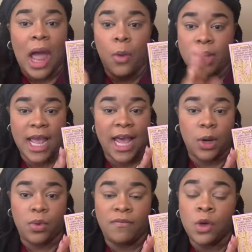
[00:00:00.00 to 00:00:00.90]
I went ahead
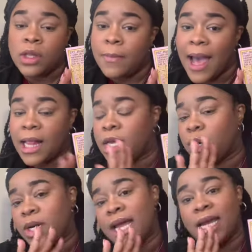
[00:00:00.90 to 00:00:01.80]
and reviewed the palette,
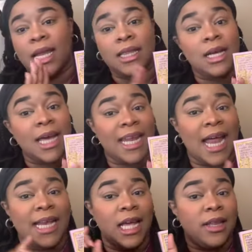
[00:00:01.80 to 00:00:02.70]
created a look, and
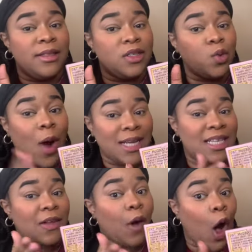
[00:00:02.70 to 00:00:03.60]
I did
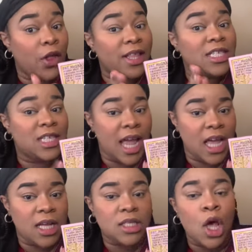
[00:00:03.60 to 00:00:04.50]
swatches of all the
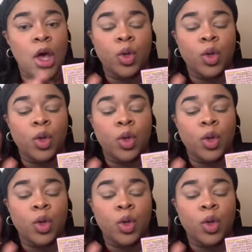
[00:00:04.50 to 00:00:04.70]
shades.